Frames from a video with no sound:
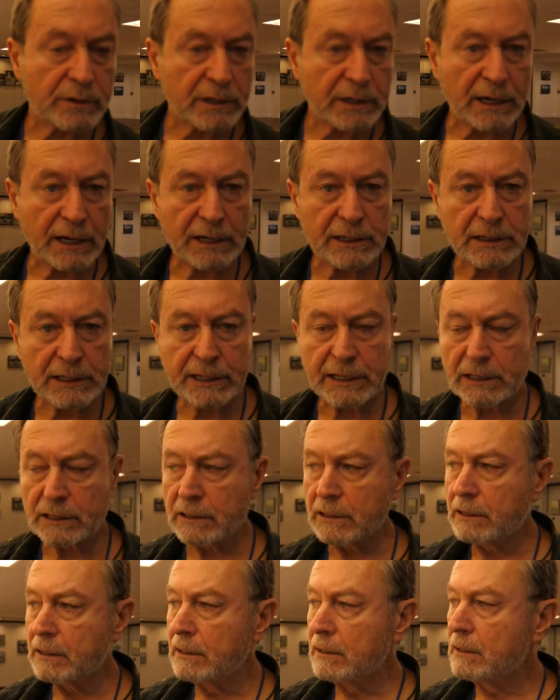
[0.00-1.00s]
to
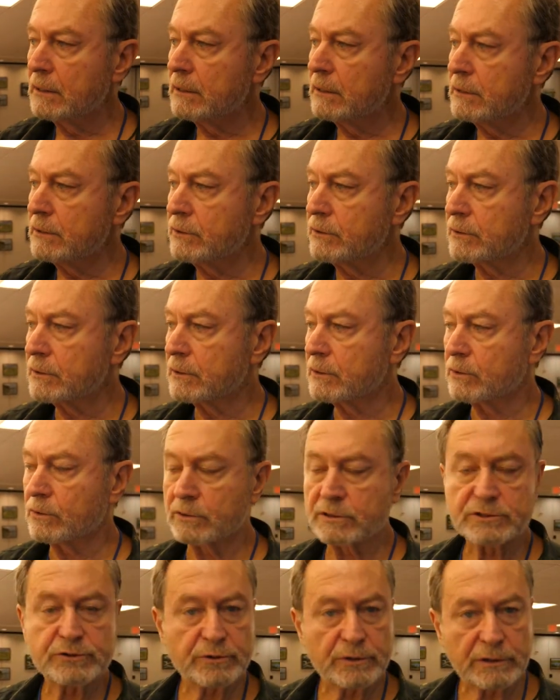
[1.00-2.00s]
Thailand, you could go
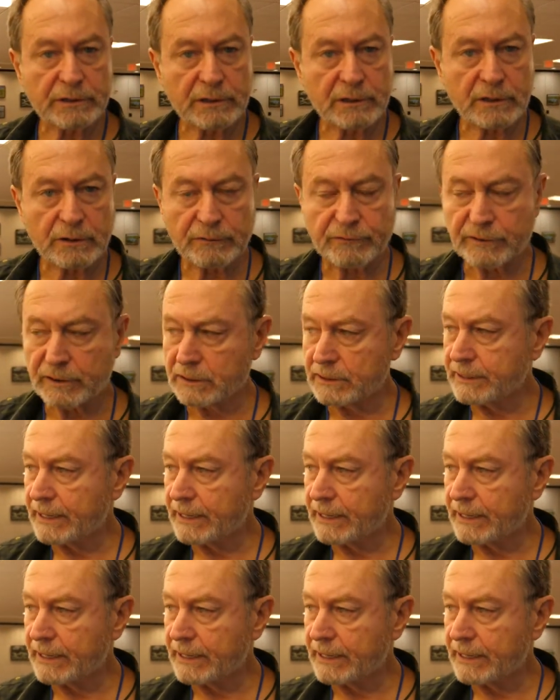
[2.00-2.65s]
to Australia, you go to Vung